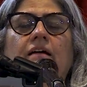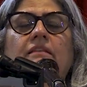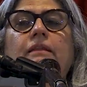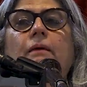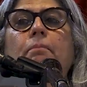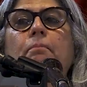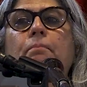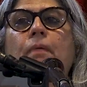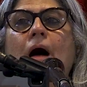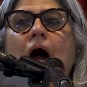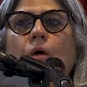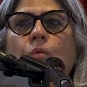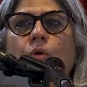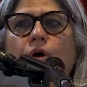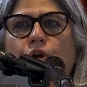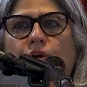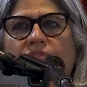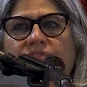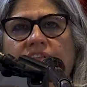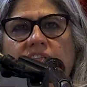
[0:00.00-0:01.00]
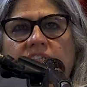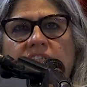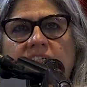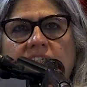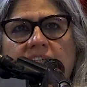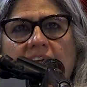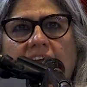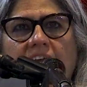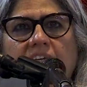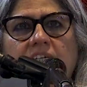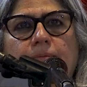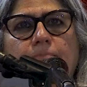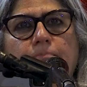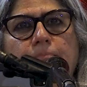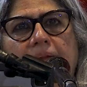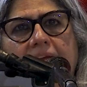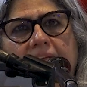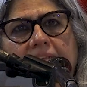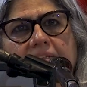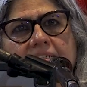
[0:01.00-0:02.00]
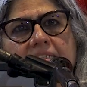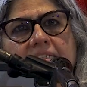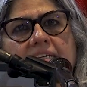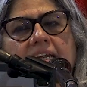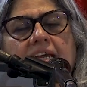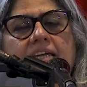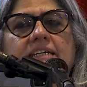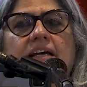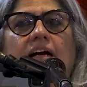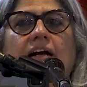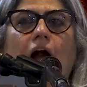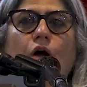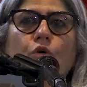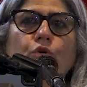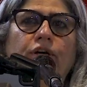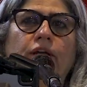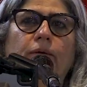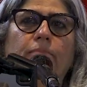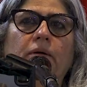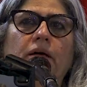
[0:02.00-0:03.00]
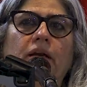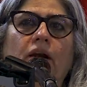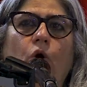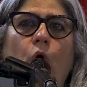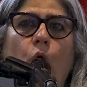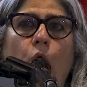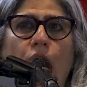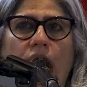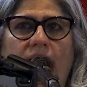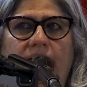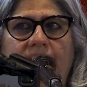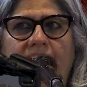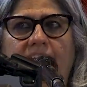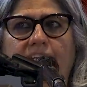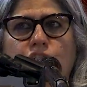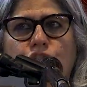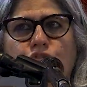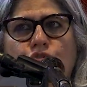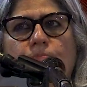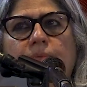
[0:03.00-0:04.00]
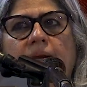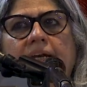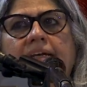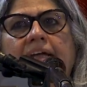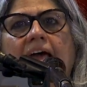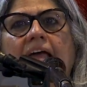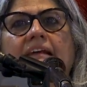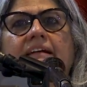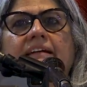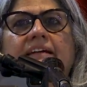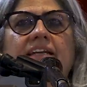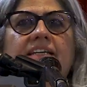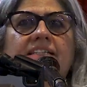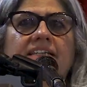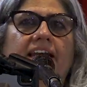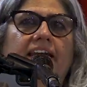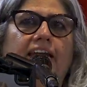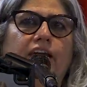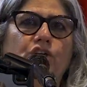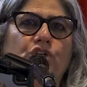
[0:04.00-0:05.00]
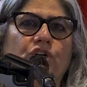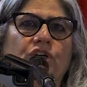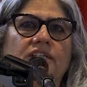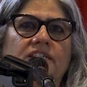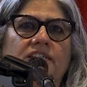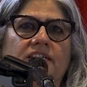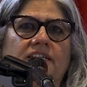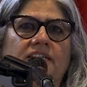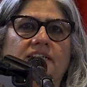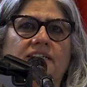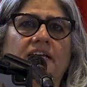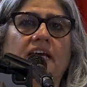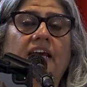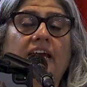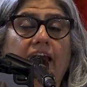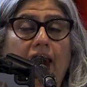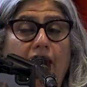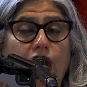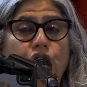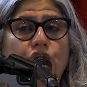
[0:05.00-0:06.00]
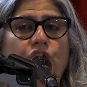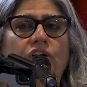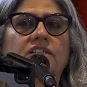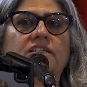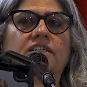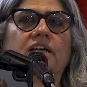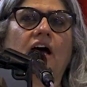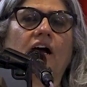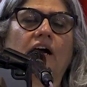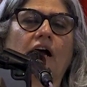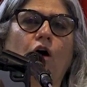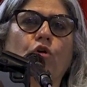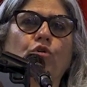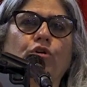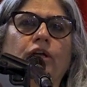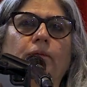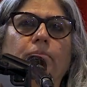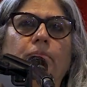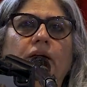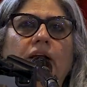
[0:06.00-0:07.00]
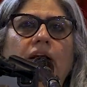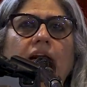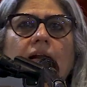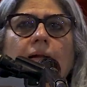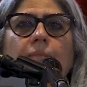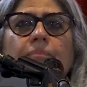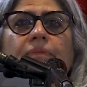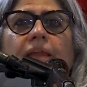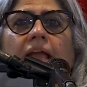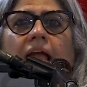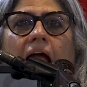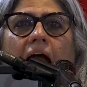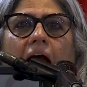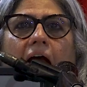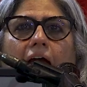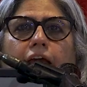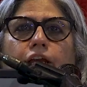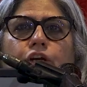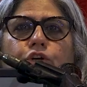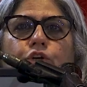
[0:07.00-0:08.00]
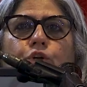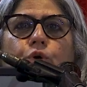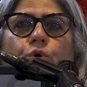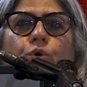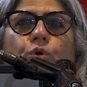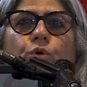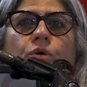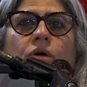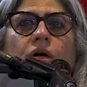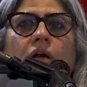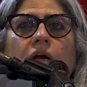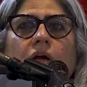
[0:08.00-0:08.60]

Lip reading: the power of the state, make the state accountable, all its instrumentalities and agents accountable, and to